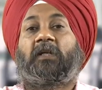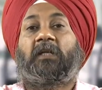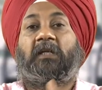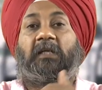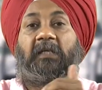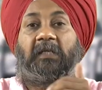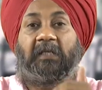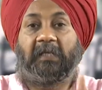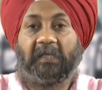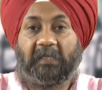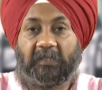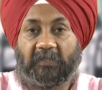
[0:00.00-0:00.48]

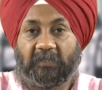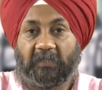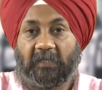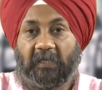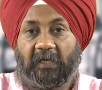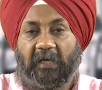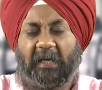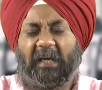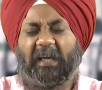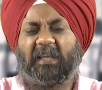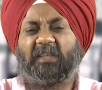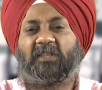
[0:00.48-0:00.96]
less
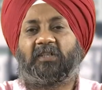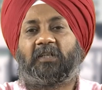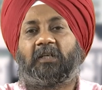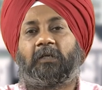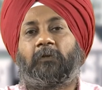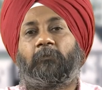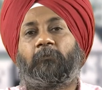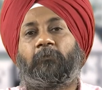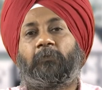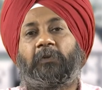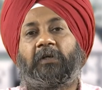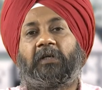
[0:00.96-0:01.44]
as
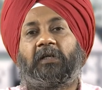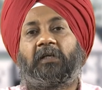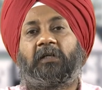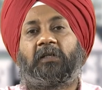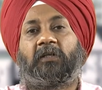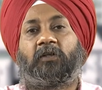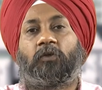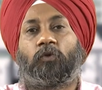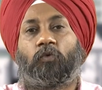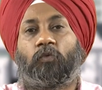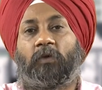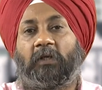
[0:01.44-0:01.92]

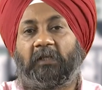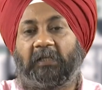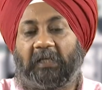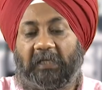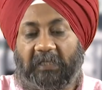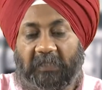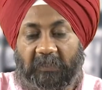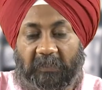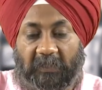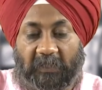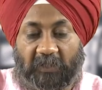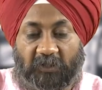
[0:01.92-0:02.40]
compared to a
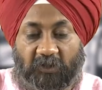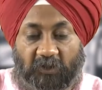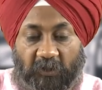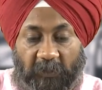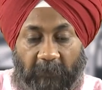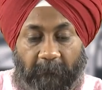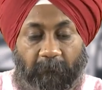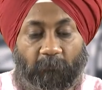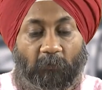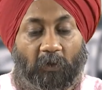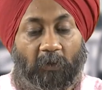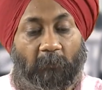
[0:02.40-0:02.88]
die casting